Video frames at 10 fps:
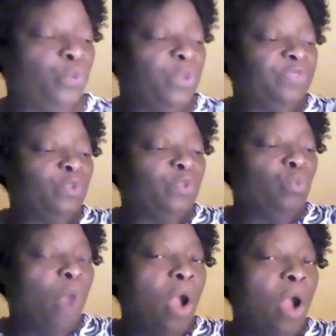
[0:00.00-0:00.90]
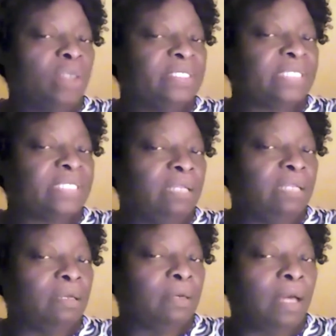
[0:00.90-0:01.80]
with the wrong
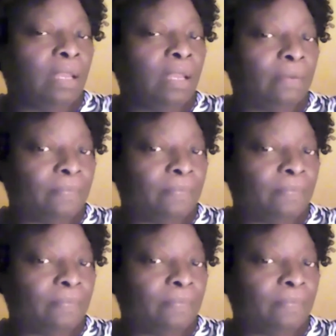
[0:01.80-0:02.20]
skin color.